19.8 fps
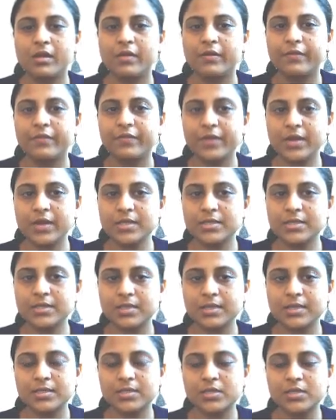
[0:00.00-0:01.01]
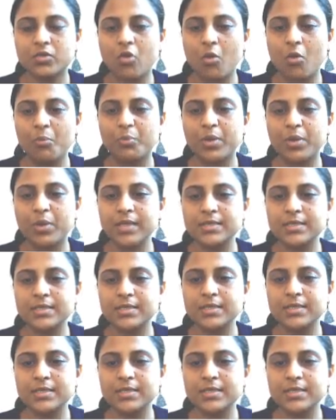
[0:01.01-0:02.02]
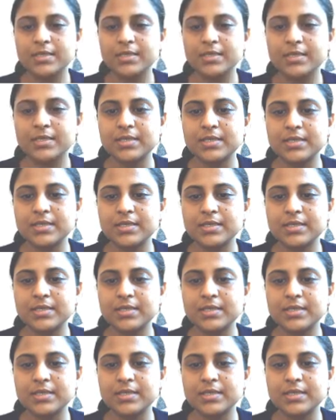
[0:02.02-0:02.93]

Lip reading: First is complexity in formation.